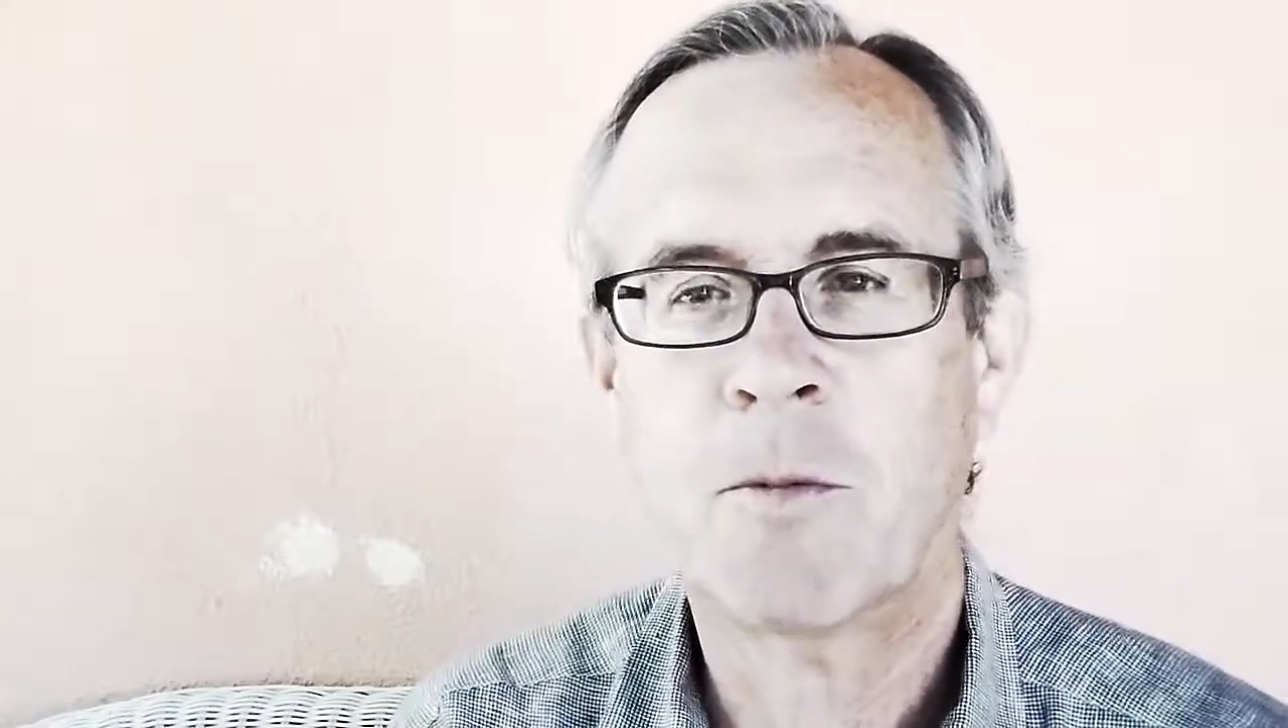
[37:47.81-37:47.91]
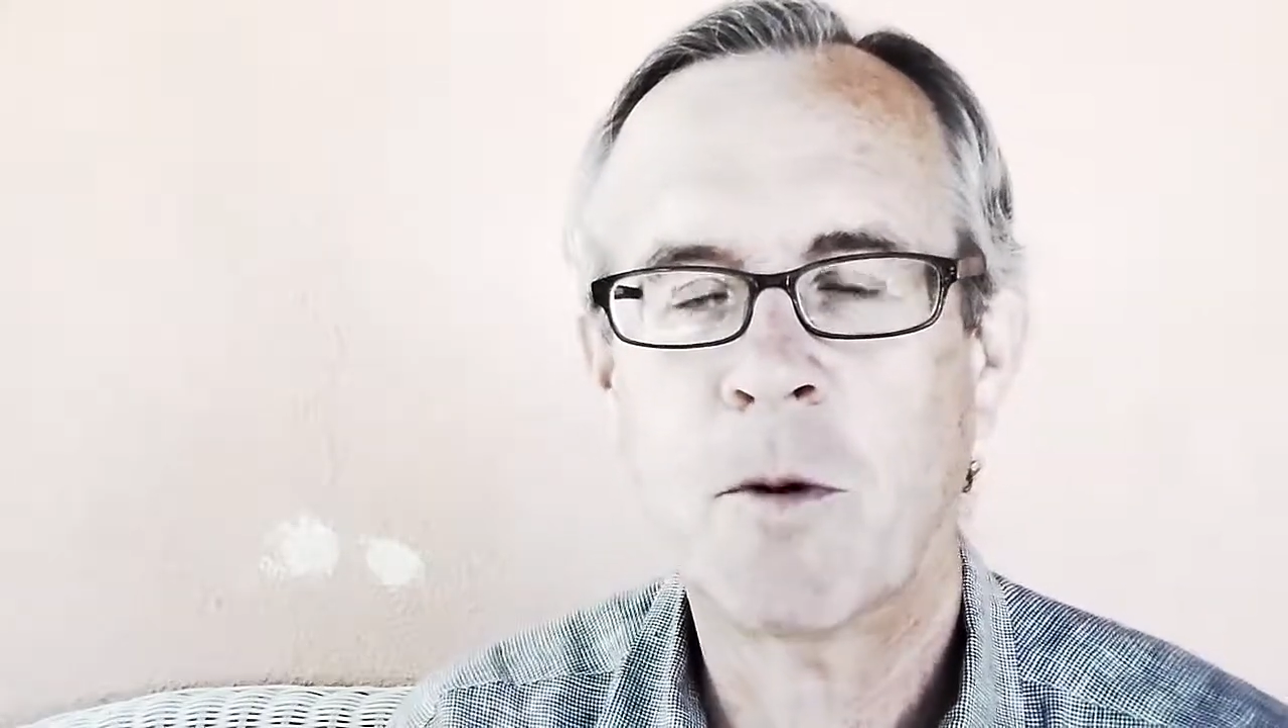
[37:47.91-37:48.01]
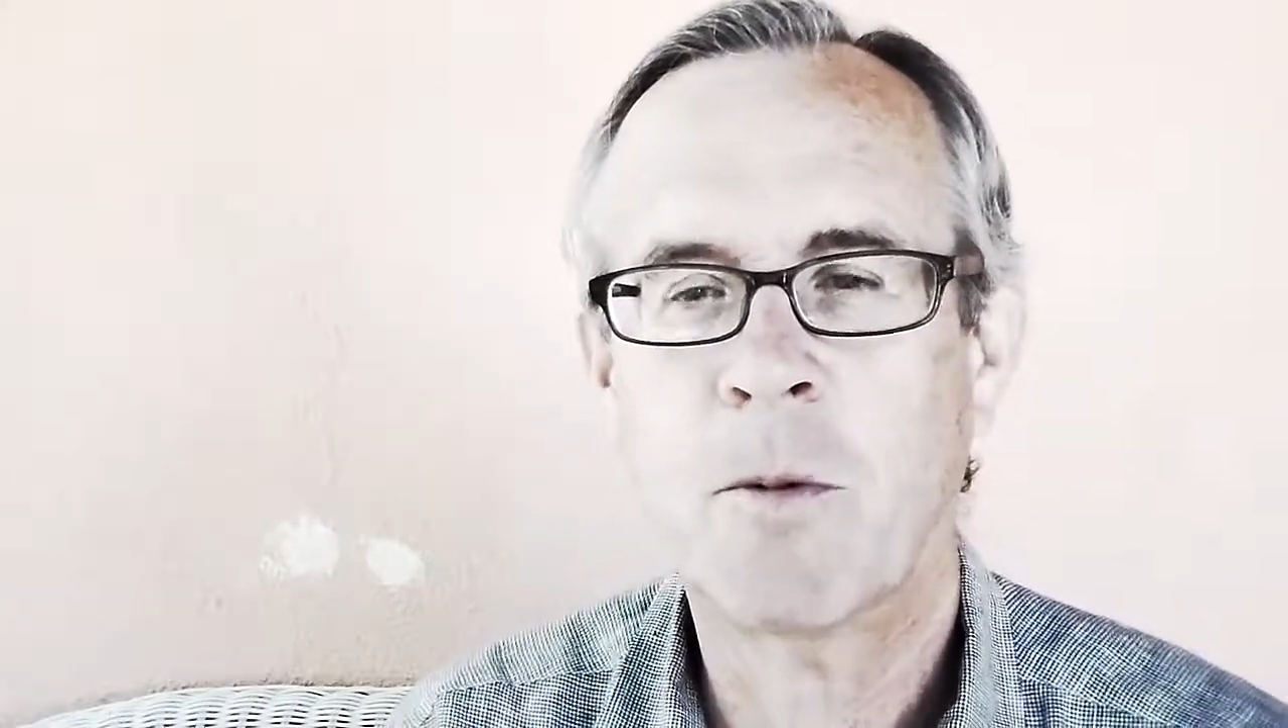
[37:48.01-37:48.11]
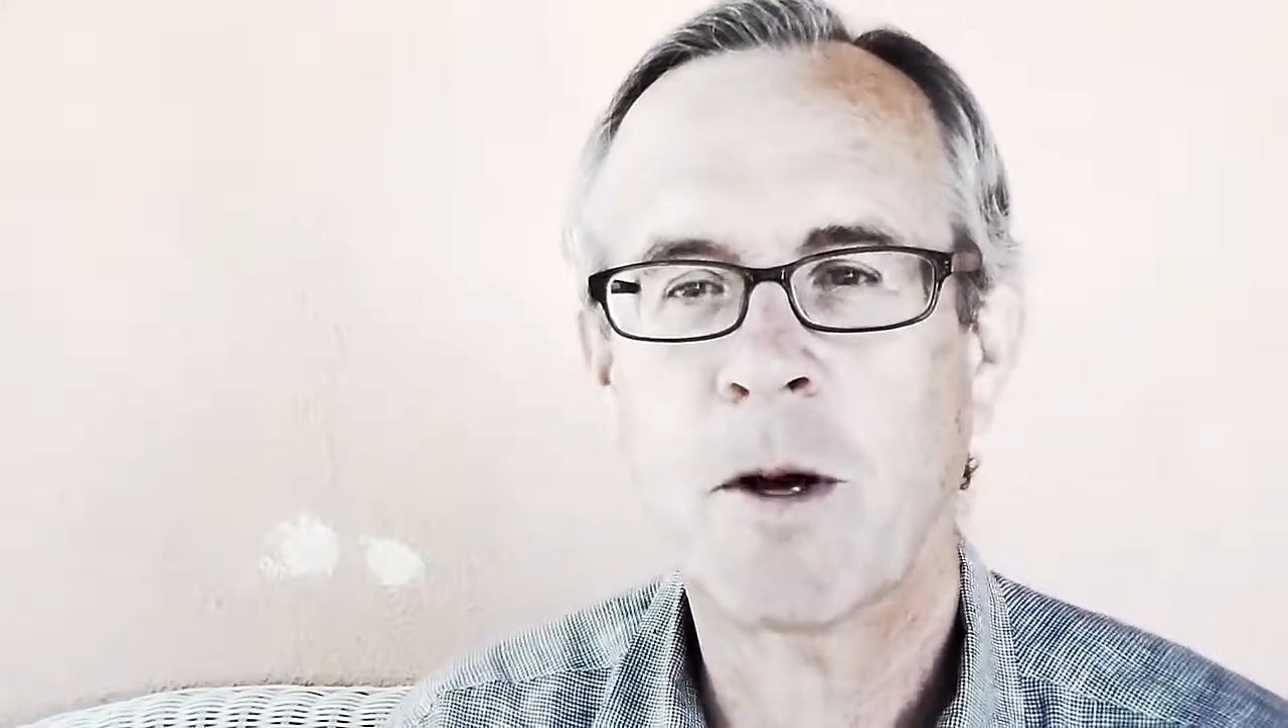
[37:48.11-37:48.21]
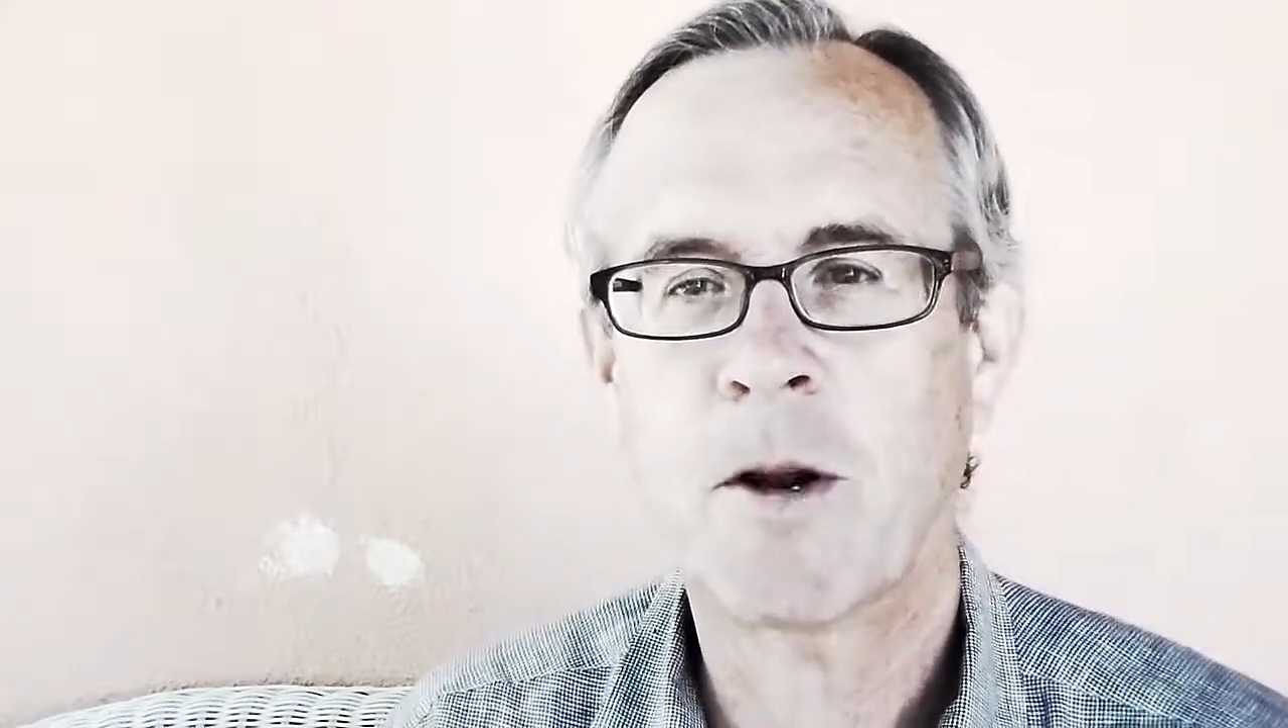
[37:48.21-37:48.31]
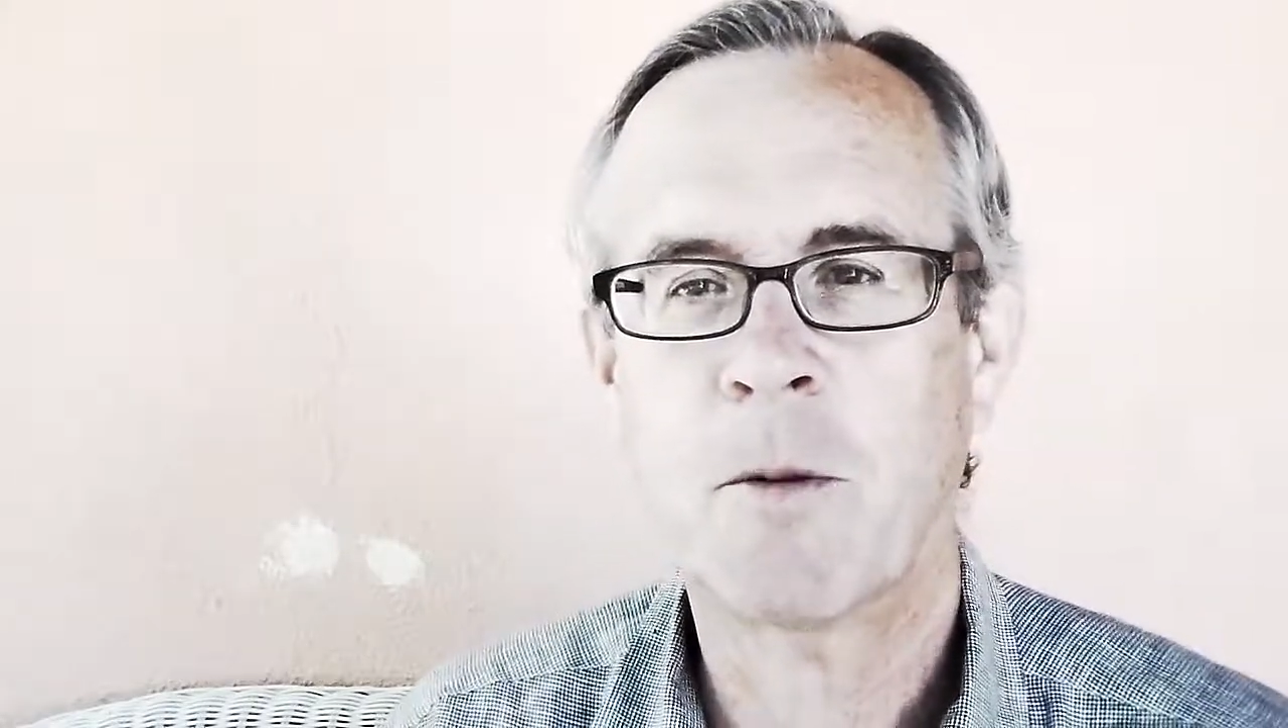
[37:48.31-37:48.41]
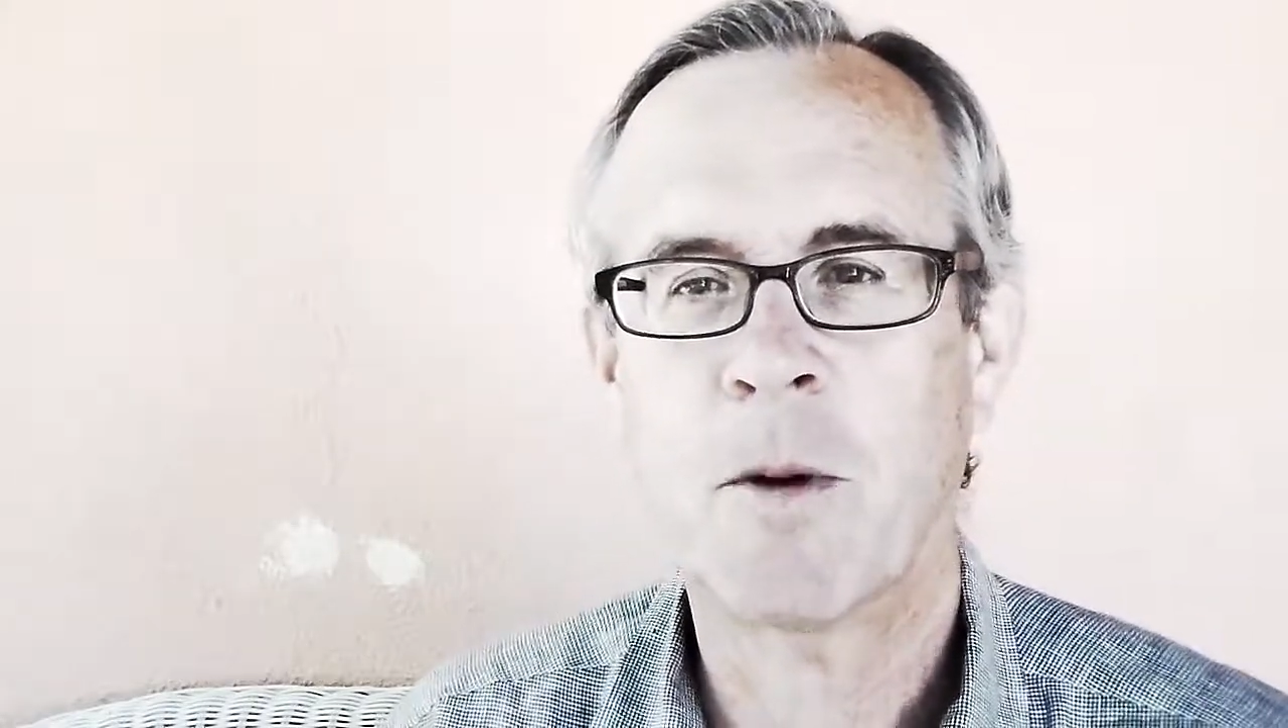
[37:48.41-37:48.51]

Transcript: and we're bringing